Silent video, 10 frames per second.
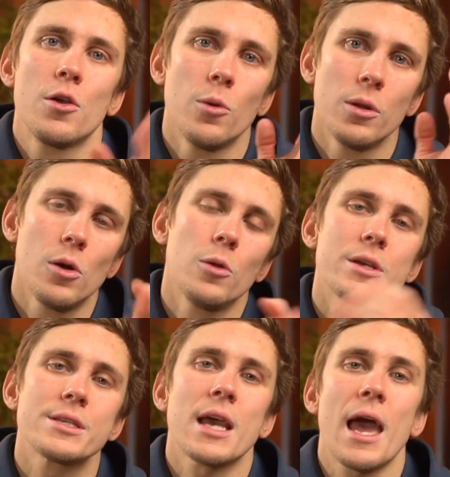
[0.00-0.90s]
you will
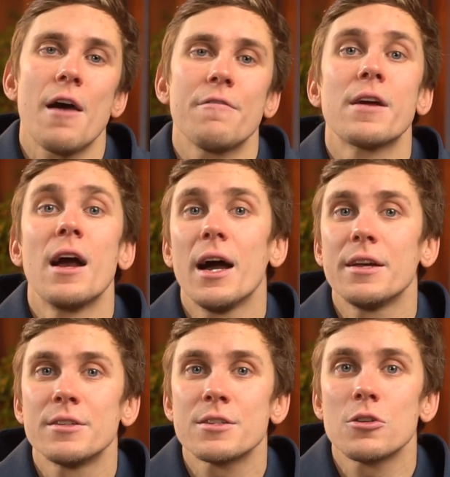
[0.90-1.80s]
always have
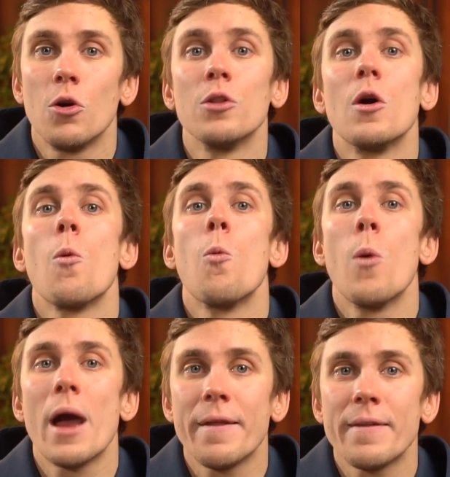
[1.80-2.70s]
guidance on
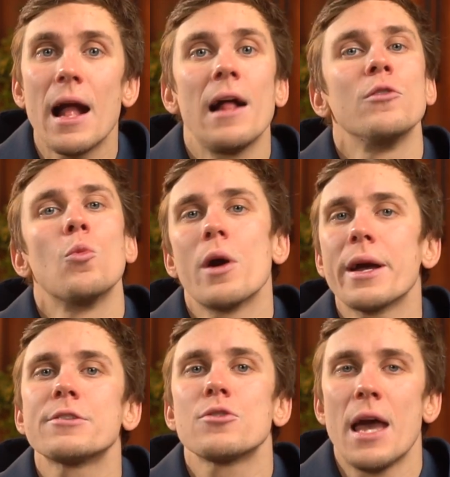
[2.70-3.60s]
when and
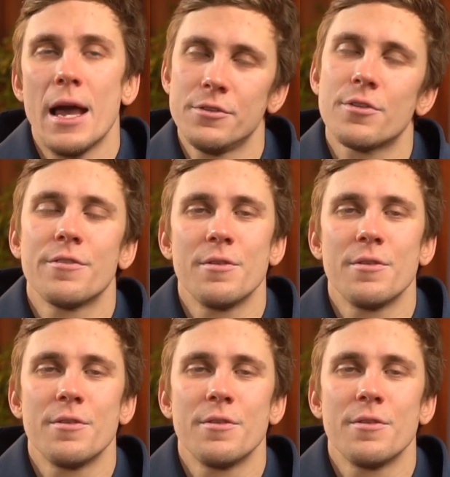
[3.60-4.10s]
where to enter the